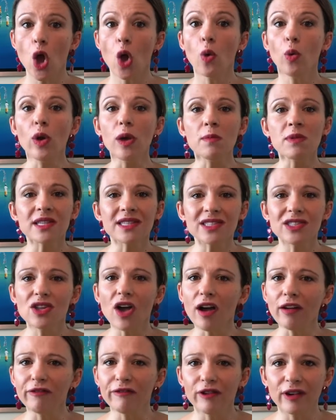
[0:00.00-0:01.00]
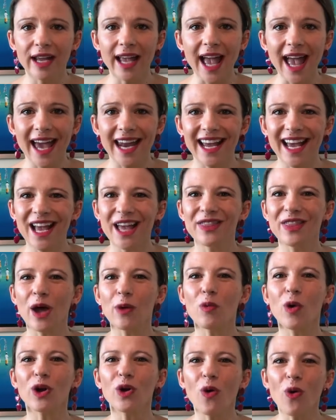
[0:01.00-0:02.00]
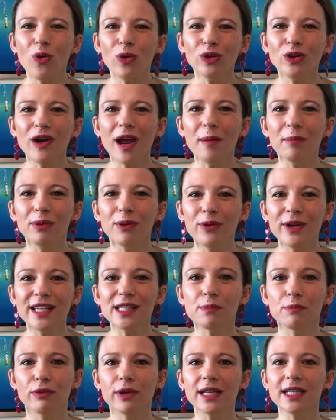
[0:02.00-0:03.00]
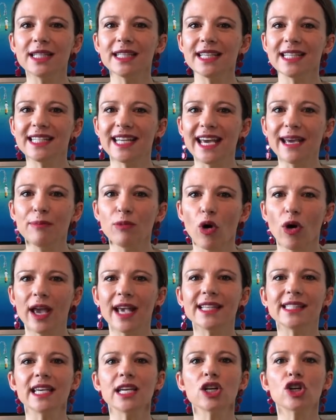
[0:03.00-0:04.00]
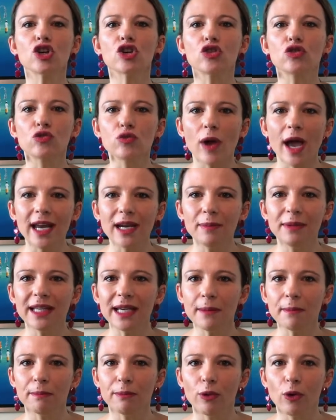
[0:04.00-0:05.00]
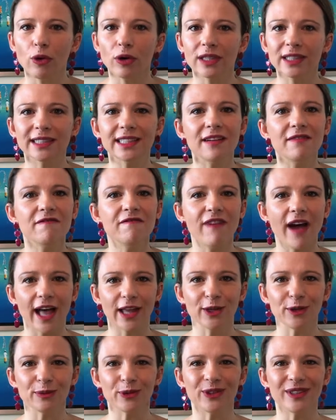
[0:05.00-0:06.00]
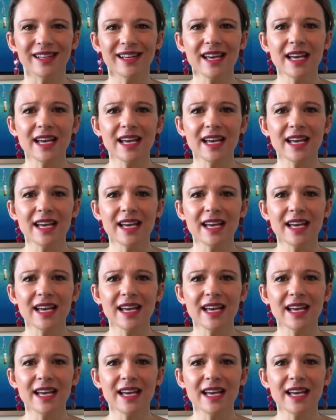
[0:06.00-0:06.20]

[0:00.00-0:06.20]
we must not forget that what older employees bring to the table is incredibly important and valuable.